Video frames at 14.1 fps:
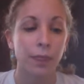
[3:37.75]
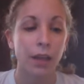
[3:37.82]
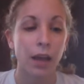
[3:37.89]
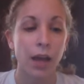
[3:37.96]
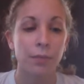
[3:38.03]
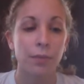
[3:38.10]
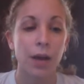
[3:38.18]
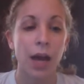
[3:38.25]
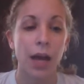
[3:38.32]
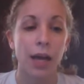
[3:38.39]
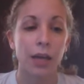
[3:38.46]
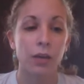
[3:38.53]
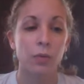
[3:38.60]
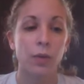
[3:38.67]

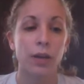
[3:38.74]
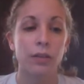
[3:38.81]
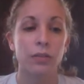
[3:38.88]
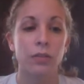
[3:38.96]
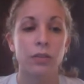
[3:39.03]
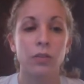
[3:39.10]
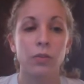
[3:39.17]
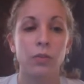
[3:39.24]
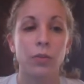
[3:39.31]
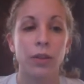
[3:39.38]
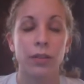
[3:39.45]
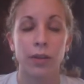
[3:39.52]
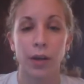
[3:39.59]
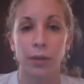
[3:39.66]
I went to a
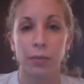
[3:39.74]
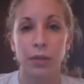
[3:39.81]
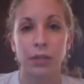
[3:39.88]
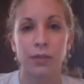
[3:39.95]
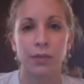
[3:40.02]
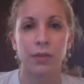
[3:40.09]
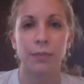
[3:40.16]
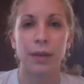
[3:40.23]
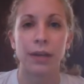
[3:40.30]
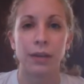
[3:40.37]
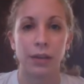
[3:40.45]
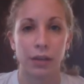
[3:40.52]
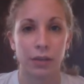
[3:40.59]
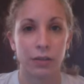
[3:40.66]
therapist for
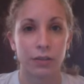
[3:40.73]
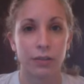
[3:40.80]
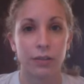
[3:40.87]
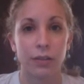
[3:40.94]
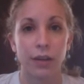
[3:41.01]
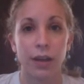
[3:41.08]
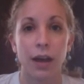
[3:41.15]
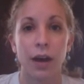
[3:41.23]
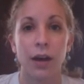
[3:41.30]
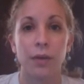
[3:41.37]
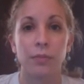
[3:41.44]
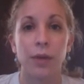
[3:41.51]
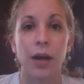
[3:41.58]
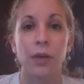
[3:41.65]
many years.
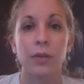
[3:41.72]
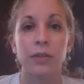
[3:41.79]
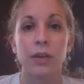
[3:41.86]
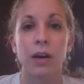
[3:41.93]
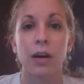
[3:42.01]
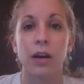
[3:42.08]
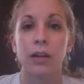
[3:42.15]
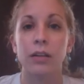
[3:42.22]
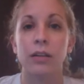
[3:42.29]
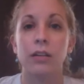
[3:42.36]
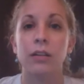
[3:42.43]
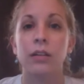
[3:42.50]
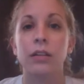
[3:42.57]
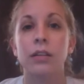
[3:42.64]
I was on